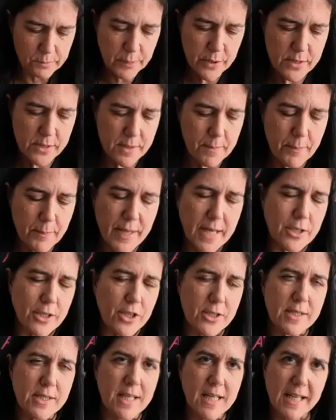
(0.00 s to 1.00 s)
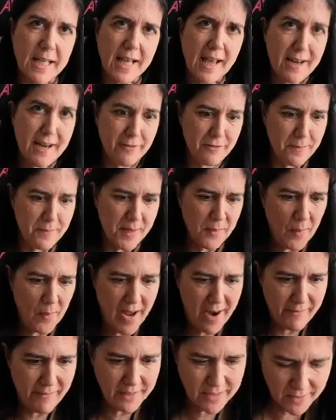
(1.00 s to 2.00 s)
put some pictures in again of me
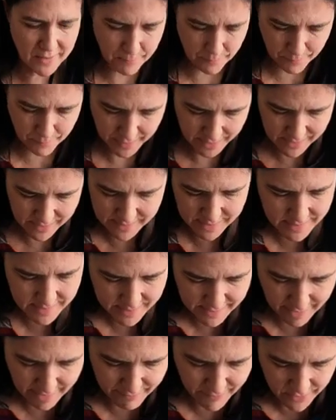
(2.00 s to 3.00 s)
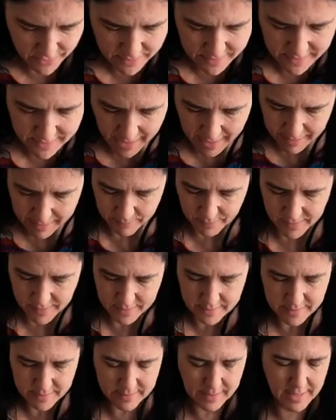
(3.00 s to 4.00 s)
wearing them, because it's never the same
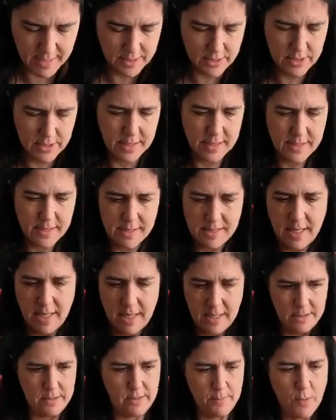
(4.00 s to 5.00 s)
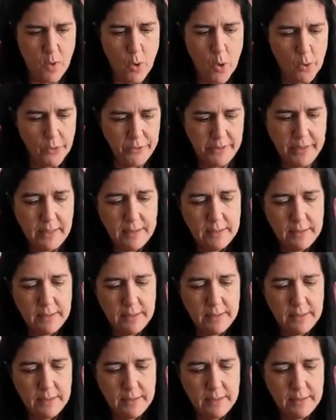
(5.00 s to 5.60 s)
as actually seeing them on.